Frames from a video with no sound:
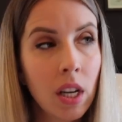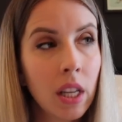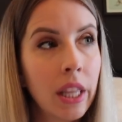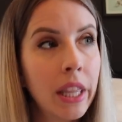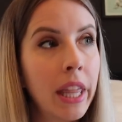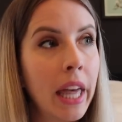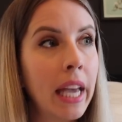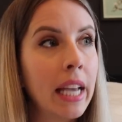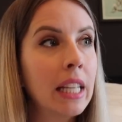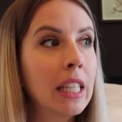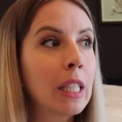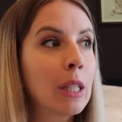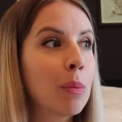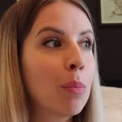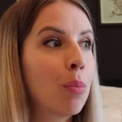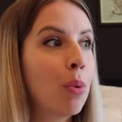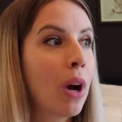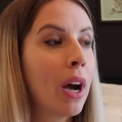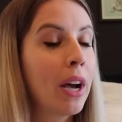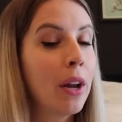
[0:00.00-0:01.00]
They
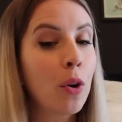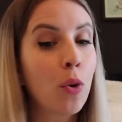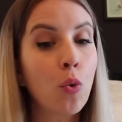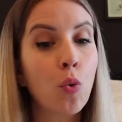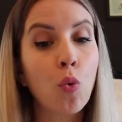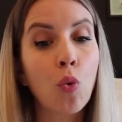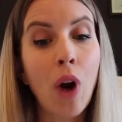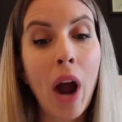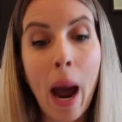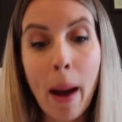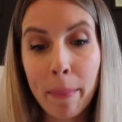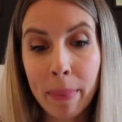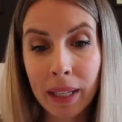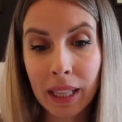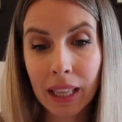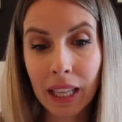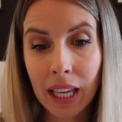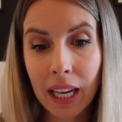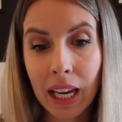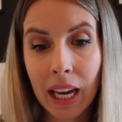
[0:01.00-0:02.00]
spread
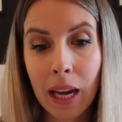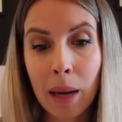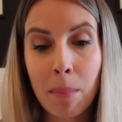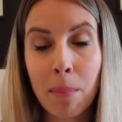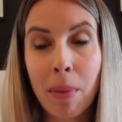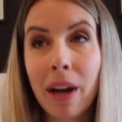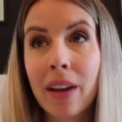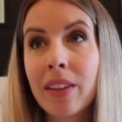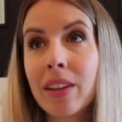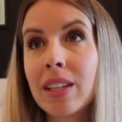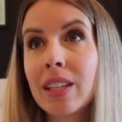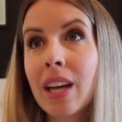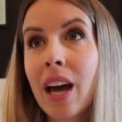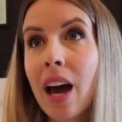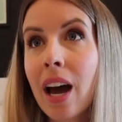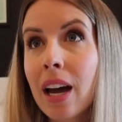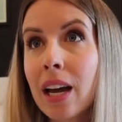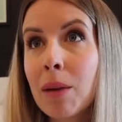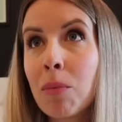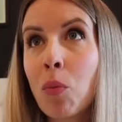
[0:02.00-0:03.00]
rapidly. And by the
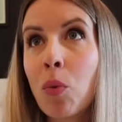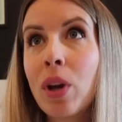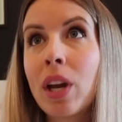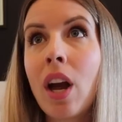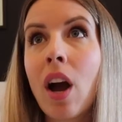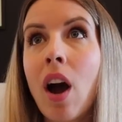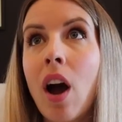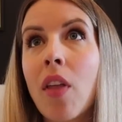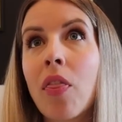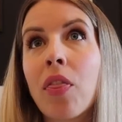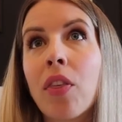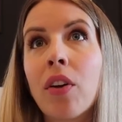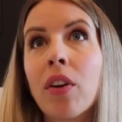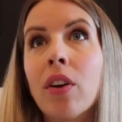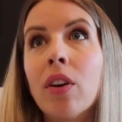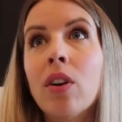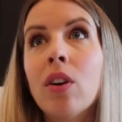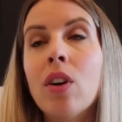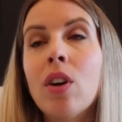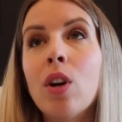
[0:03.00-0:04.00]
time we got
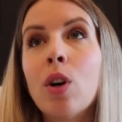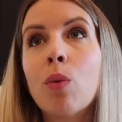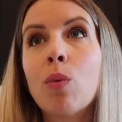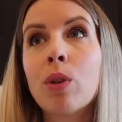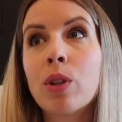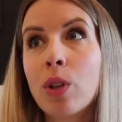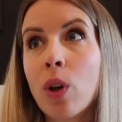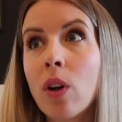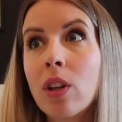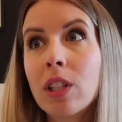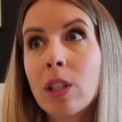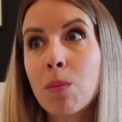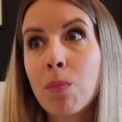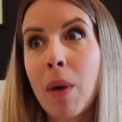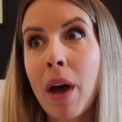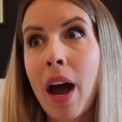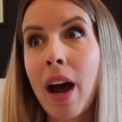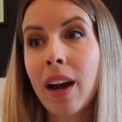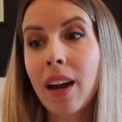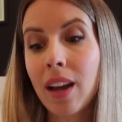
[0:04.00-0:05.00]
the results
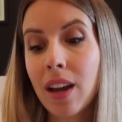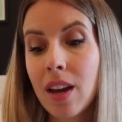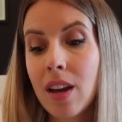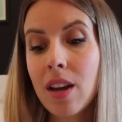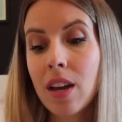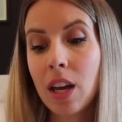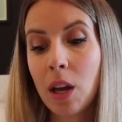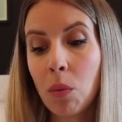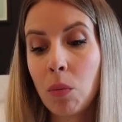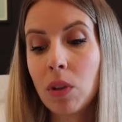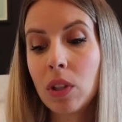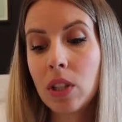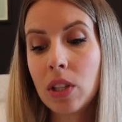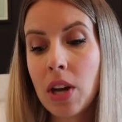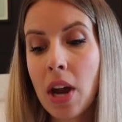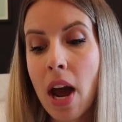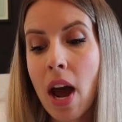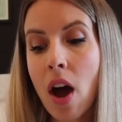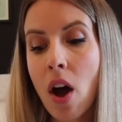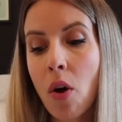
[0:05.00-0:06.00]
back, it was
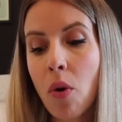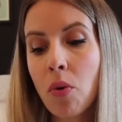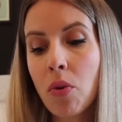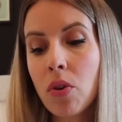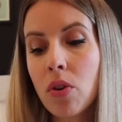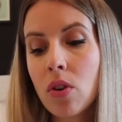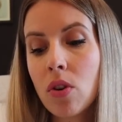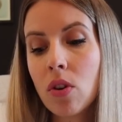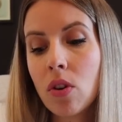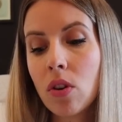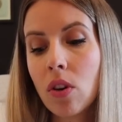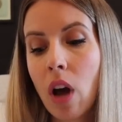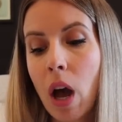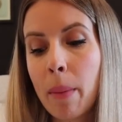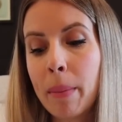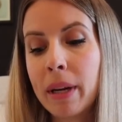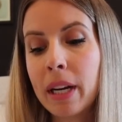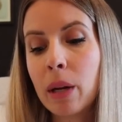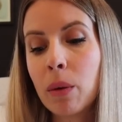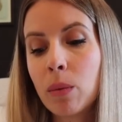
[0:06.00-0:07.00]
now,
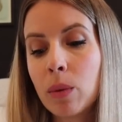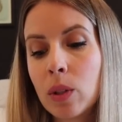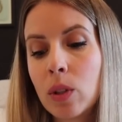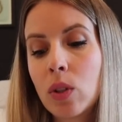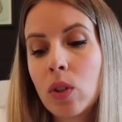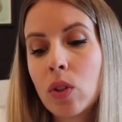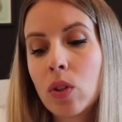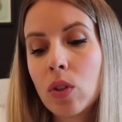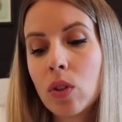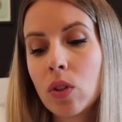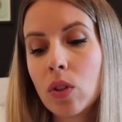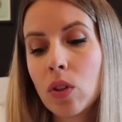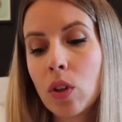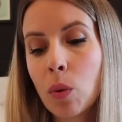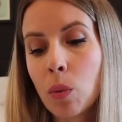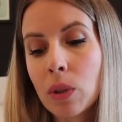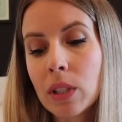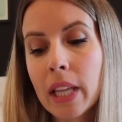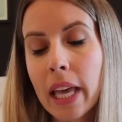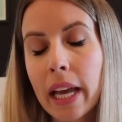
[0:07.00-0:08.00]
it
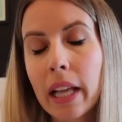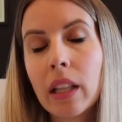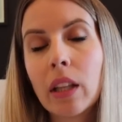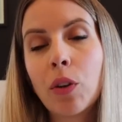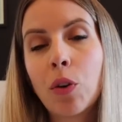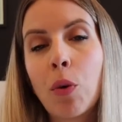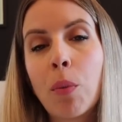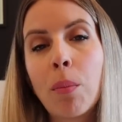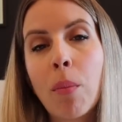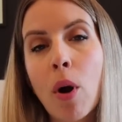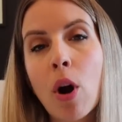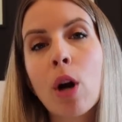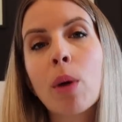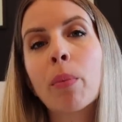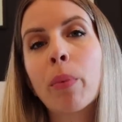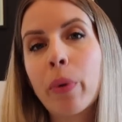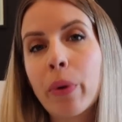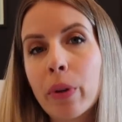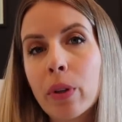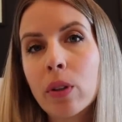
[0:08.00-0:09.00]
was like a little
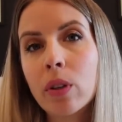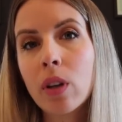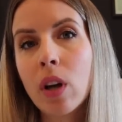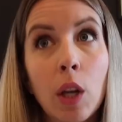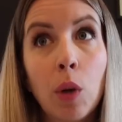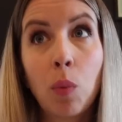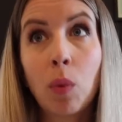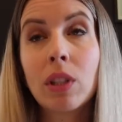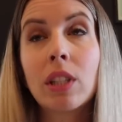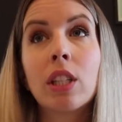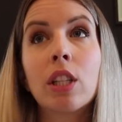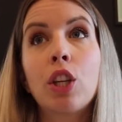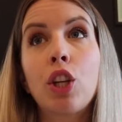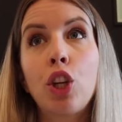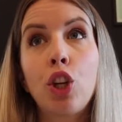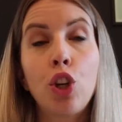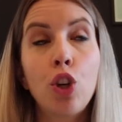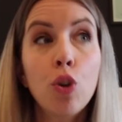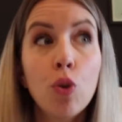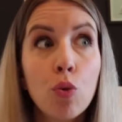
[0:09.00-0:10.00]
marble. It wasn't
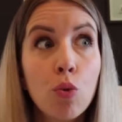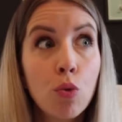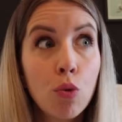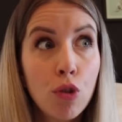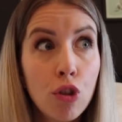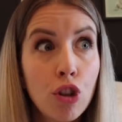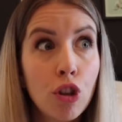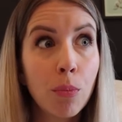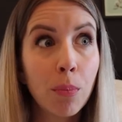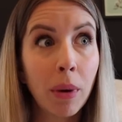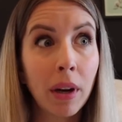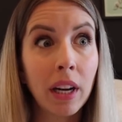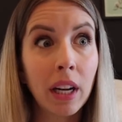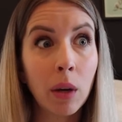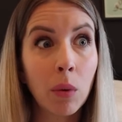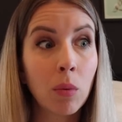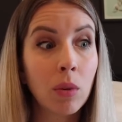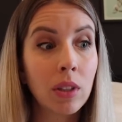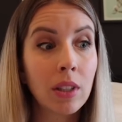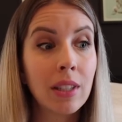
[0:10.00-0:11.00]
huge, but
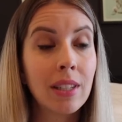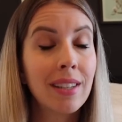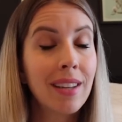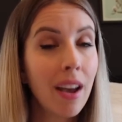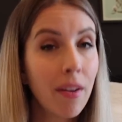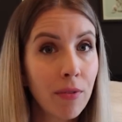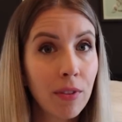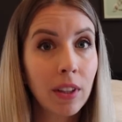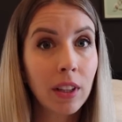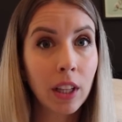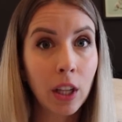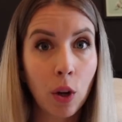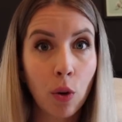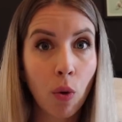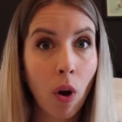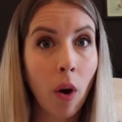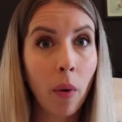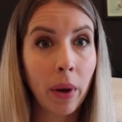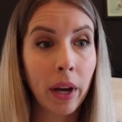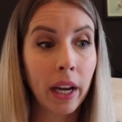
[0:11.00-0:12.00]
it was definitely
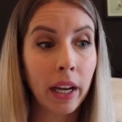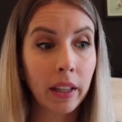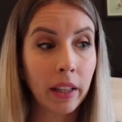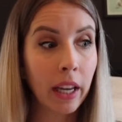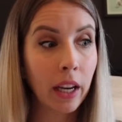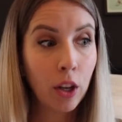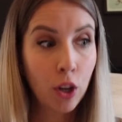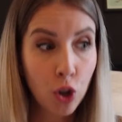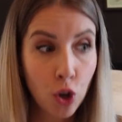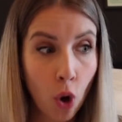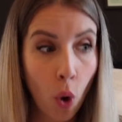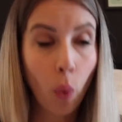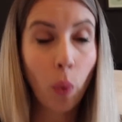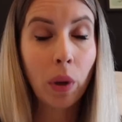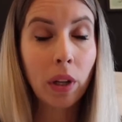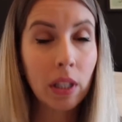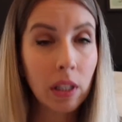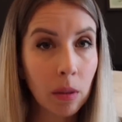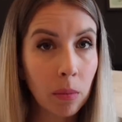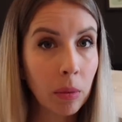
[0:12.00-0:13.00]
growing, like
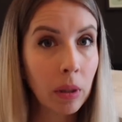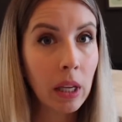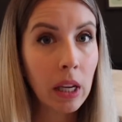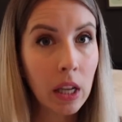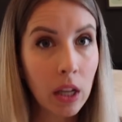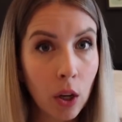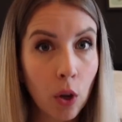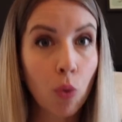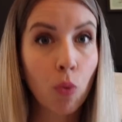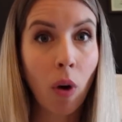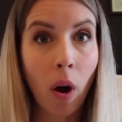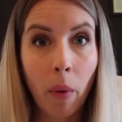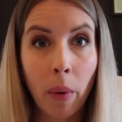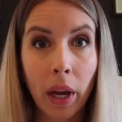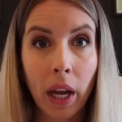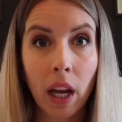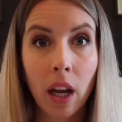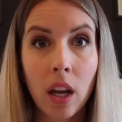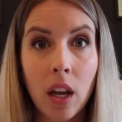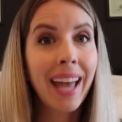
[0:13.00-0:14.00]
noticeably
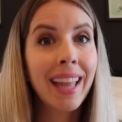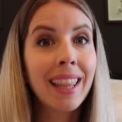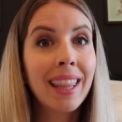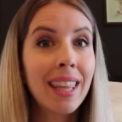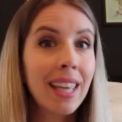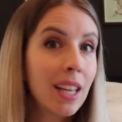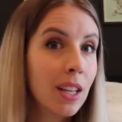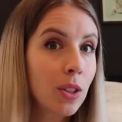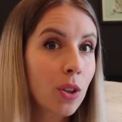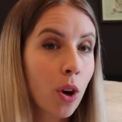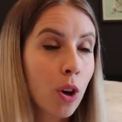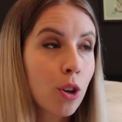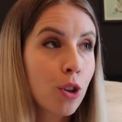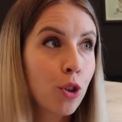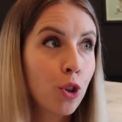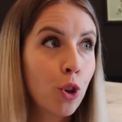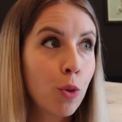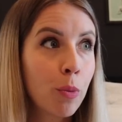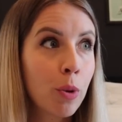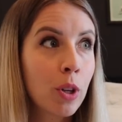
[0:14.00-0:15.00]
growing. And these are
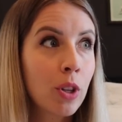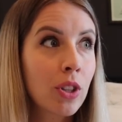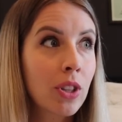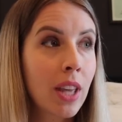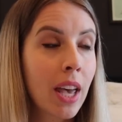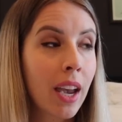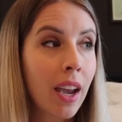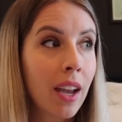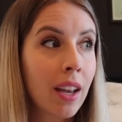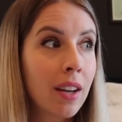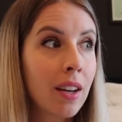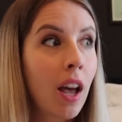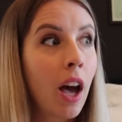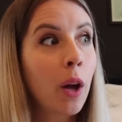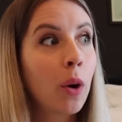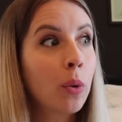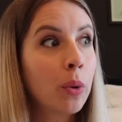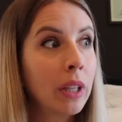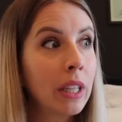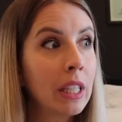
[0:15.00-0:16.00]
tumors that can
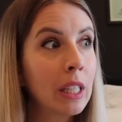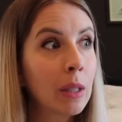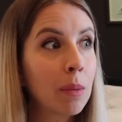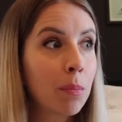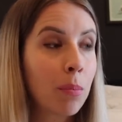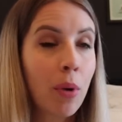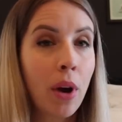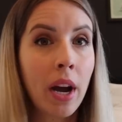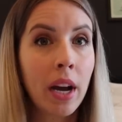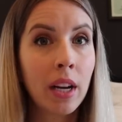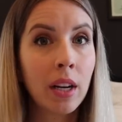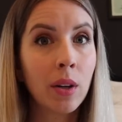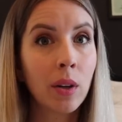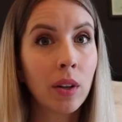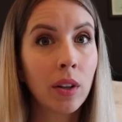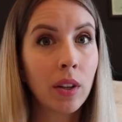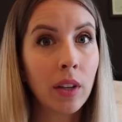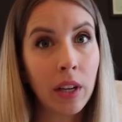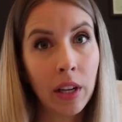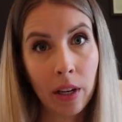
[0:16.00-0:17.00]
not only
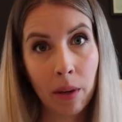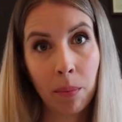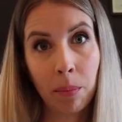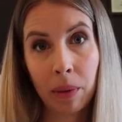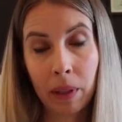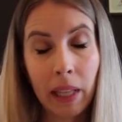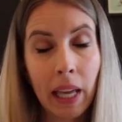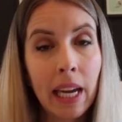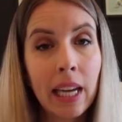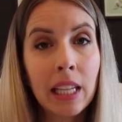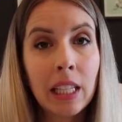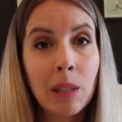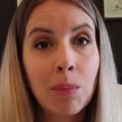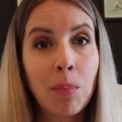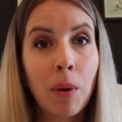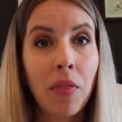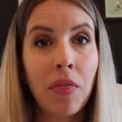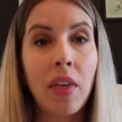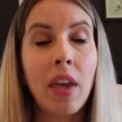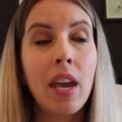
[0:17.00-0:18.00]
spread in place,
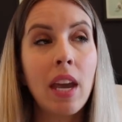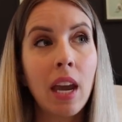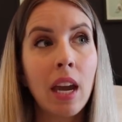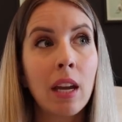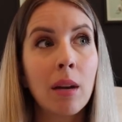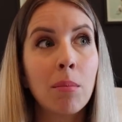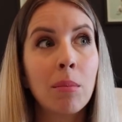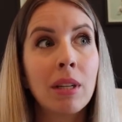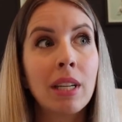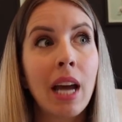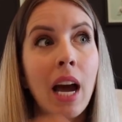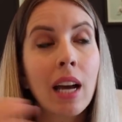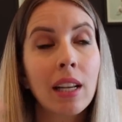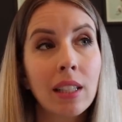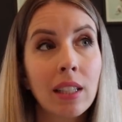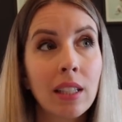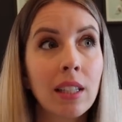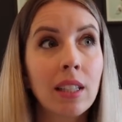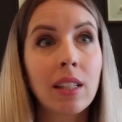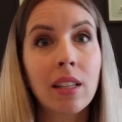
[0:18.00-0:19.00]
but they can
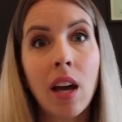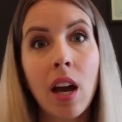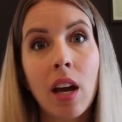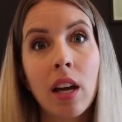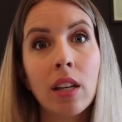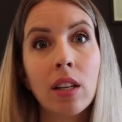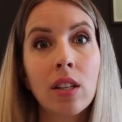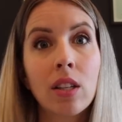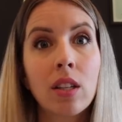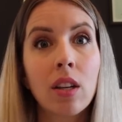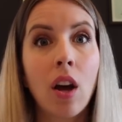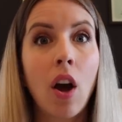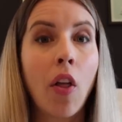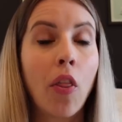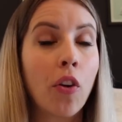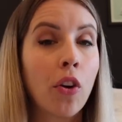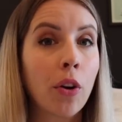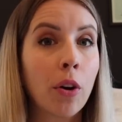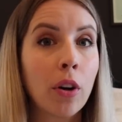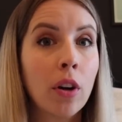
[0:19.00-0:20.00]
metastasize to
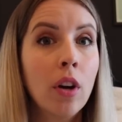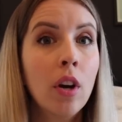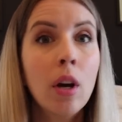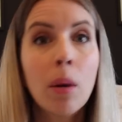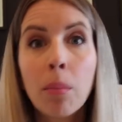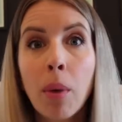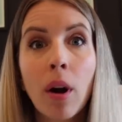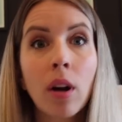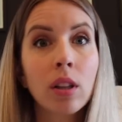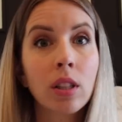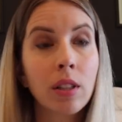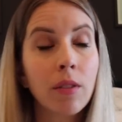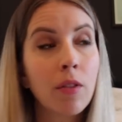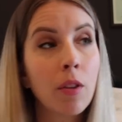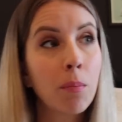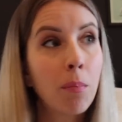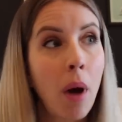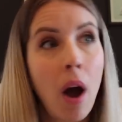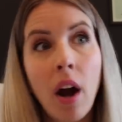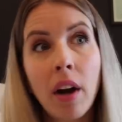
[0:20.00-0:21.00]
other parts of
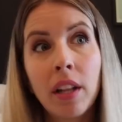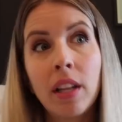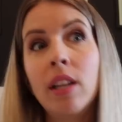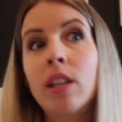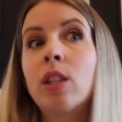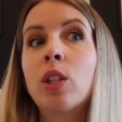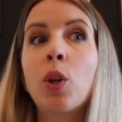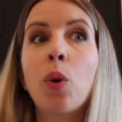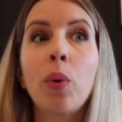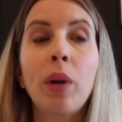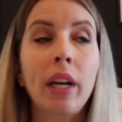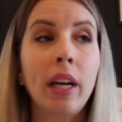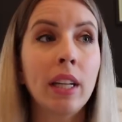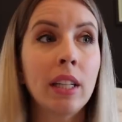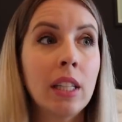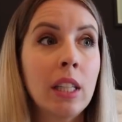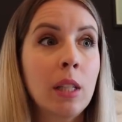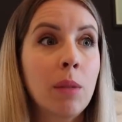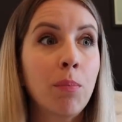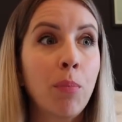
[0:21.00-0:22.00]
the body. So it
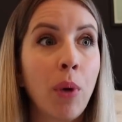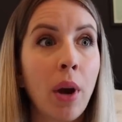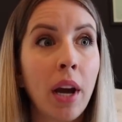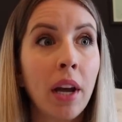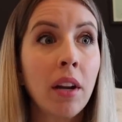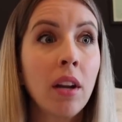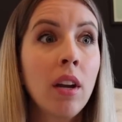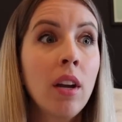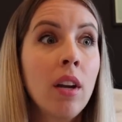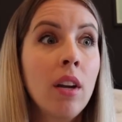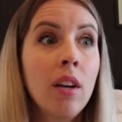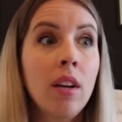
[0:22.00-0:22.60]
can spread